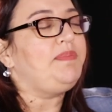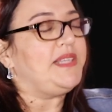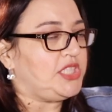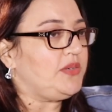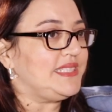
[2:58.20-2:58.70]

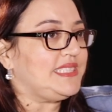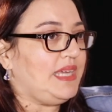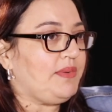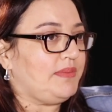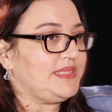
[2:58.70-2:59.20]
But do you
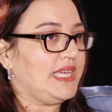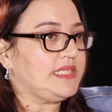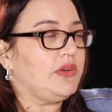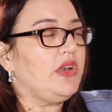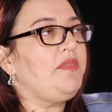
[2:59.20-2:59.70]
understand what I'm
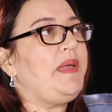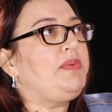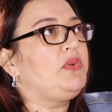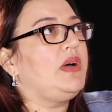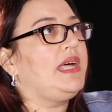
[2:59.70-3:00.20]
saying? So a lot of
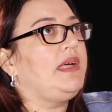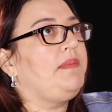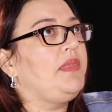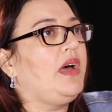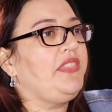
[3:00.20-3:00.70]
people,
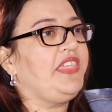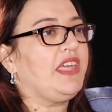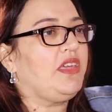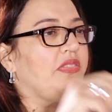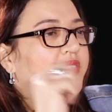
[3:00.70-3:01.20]
I
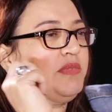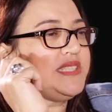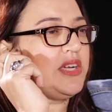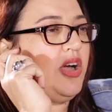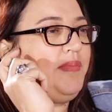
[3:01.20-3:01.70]
think there
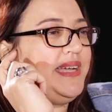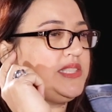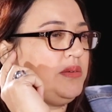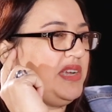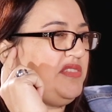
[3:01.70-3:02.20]
was a
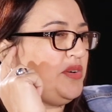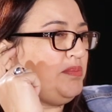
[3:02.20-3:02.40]
comment on one of